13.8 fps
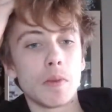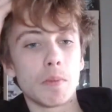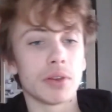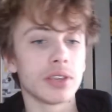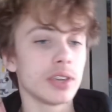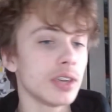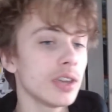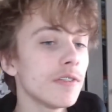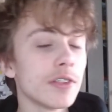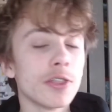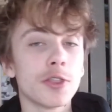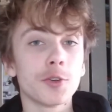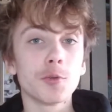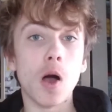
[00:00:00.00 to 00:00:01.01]
But
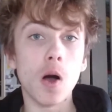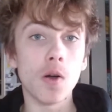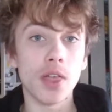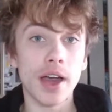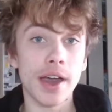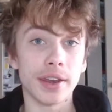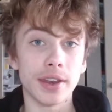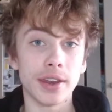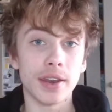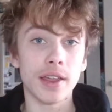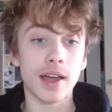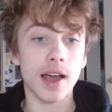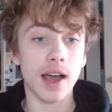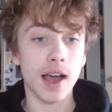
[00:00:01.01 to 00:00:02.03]
even through all that,
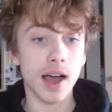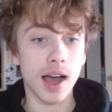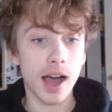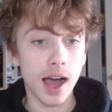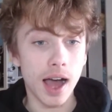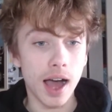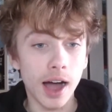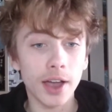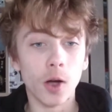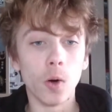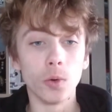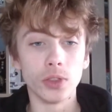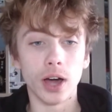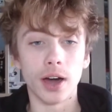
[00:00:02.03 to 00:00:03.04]
I
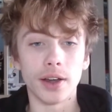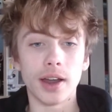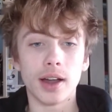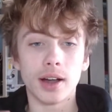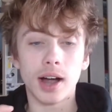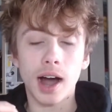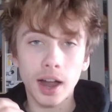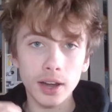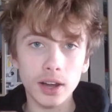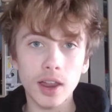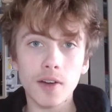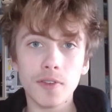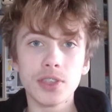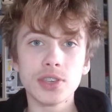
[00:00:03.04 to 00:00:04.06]
hold on. I
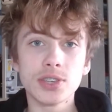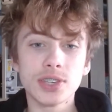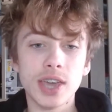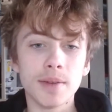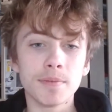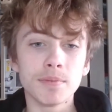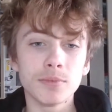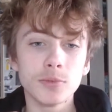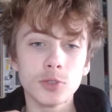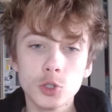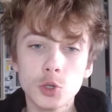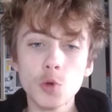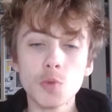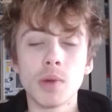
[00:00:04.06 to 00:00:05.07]
love this game
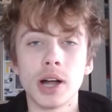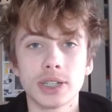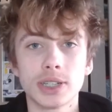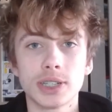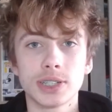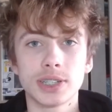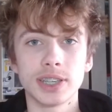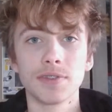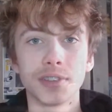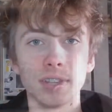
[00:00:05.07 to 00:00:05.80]
too much to give it